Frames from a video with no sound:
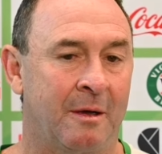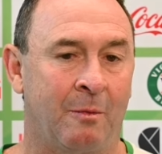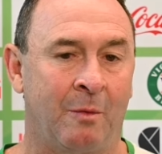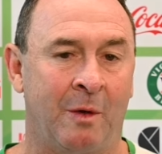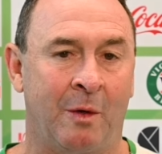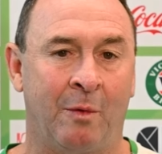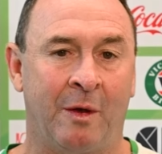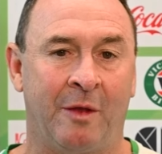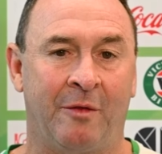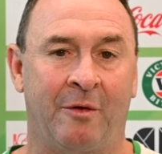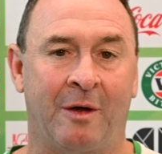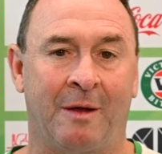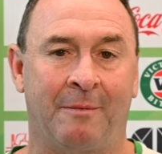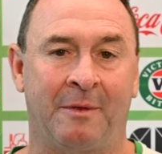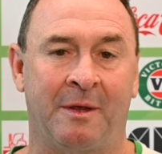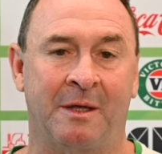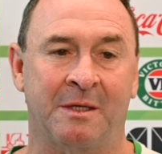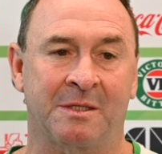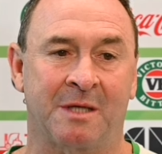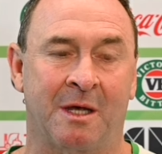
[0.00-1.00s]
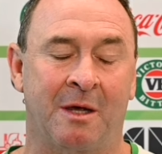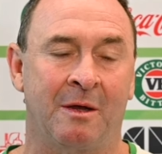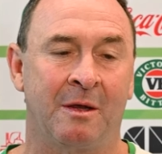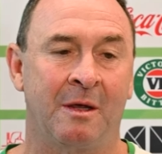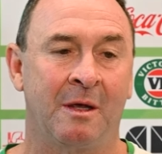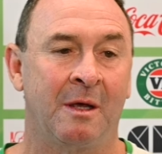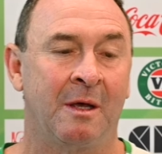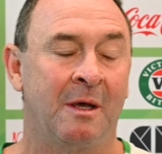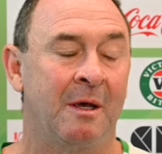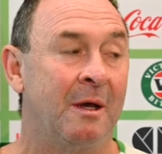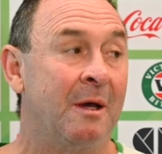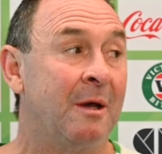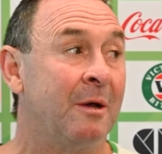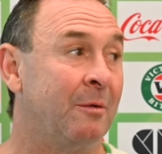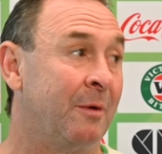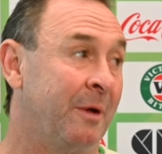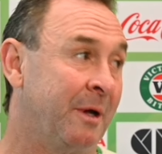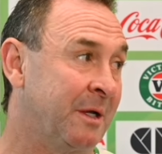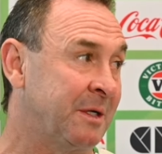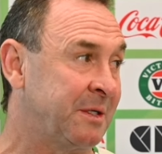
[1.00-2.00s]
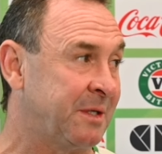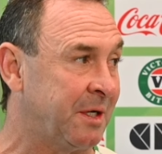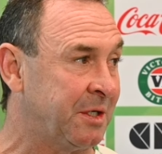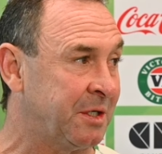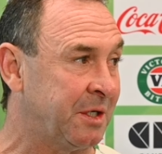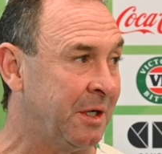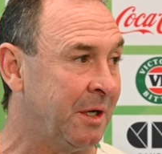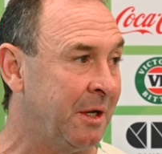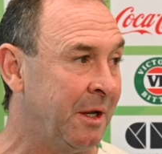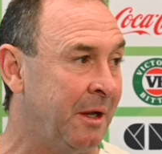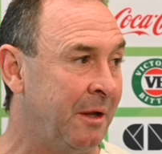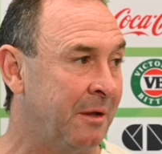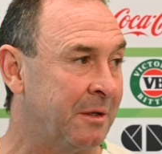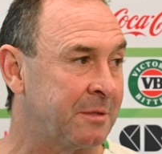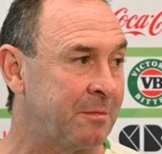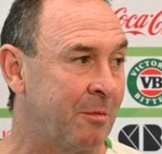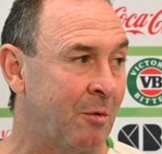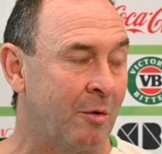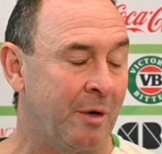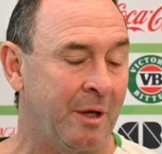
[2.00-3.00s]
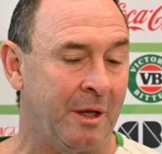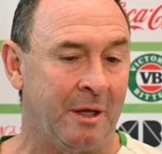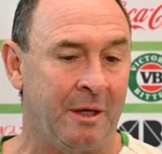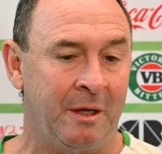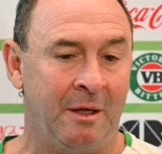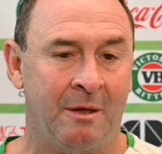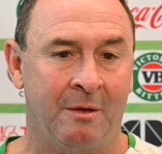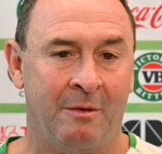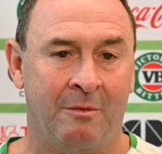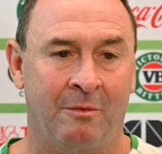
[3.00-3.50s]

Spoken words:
wet weather up there. So we got a session in here this morning